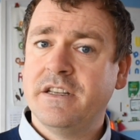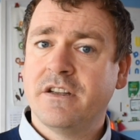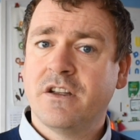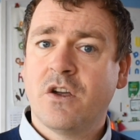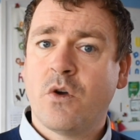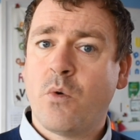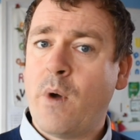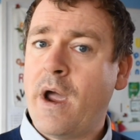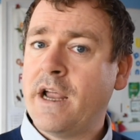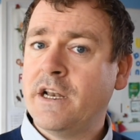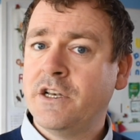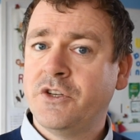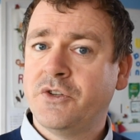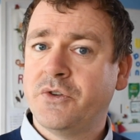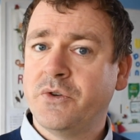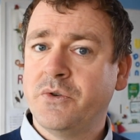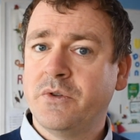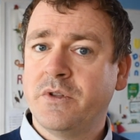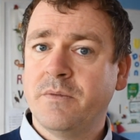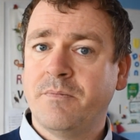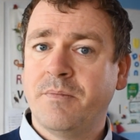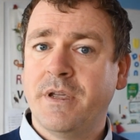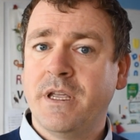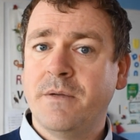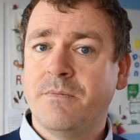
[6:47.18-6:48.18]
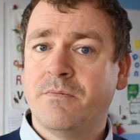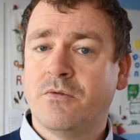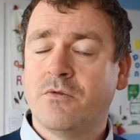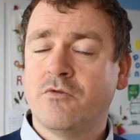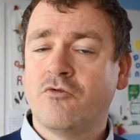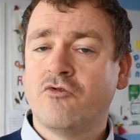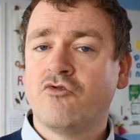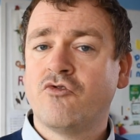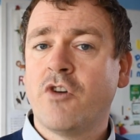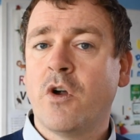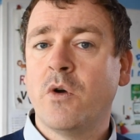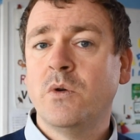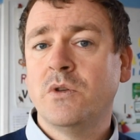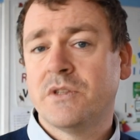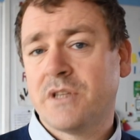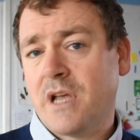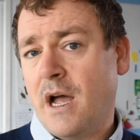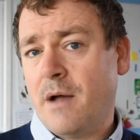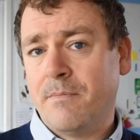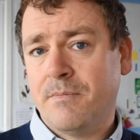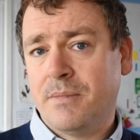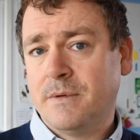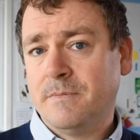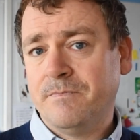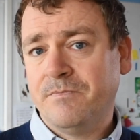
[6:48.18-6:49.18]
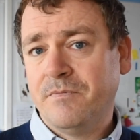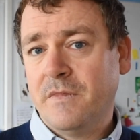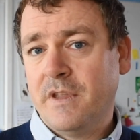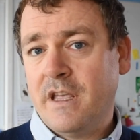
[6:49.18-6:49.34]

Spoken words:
of Gwangju, the people rose up